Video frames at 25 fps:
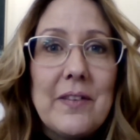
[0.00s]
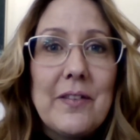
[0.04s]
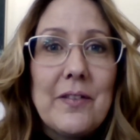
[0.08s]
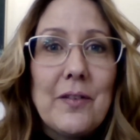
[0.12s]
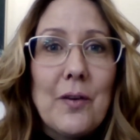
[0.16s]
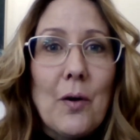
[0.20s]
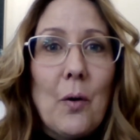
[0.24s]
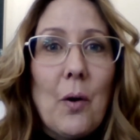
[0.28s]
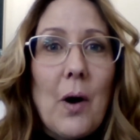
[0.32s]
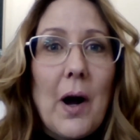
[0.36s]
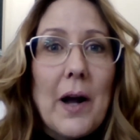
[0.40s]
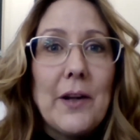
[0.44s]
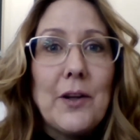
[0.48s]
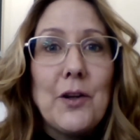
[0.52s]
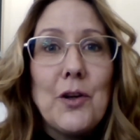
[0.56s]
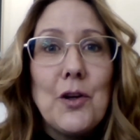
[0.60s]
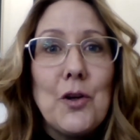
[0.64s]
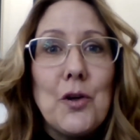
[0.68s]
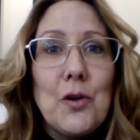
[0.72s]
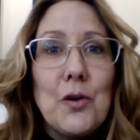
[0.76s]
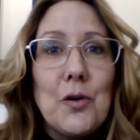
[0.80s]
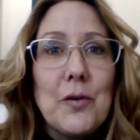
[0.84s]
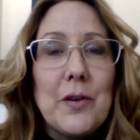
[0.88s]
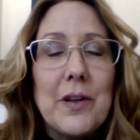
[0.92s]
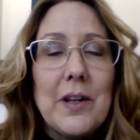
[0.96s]
So I
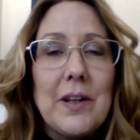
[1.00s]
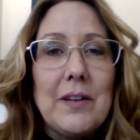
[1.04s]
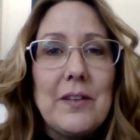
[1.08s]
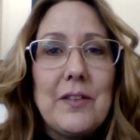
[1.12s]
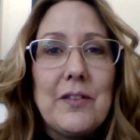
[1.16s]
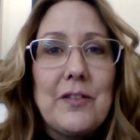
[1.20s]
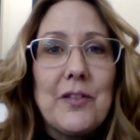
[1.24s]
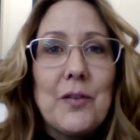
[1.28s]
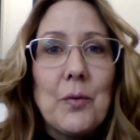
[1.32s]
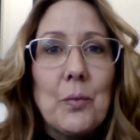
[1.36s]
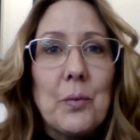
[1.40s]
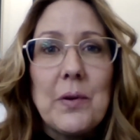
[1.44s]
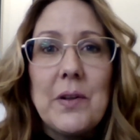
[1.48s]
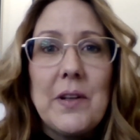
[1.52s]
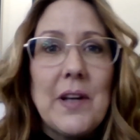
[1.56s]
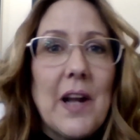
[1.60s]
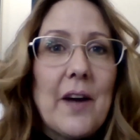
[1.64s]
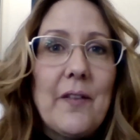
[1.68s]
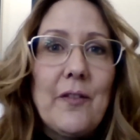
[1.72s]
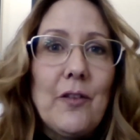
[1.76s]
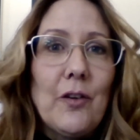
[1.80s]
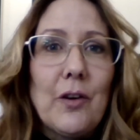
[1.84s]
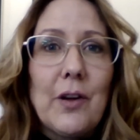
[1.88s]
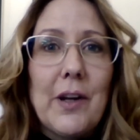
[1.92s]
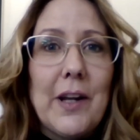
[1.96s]
knew that she would
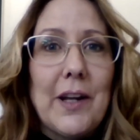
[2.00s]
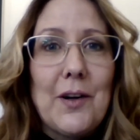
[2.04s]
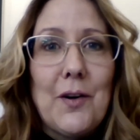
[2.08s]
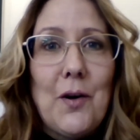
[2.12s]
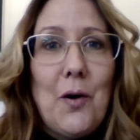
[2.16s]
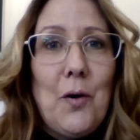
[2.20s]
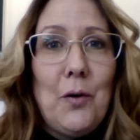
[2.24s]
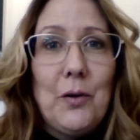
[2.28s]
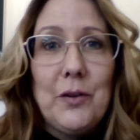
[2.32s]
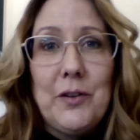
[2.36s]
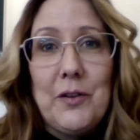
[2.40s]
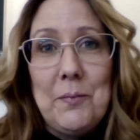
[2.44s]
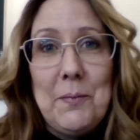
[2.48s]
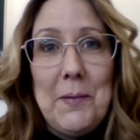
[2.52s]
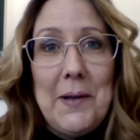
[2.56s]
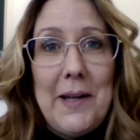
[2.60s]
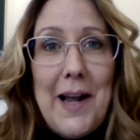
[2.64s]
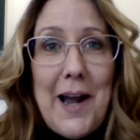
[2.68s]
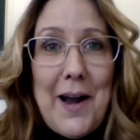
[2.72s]
never get a hold of me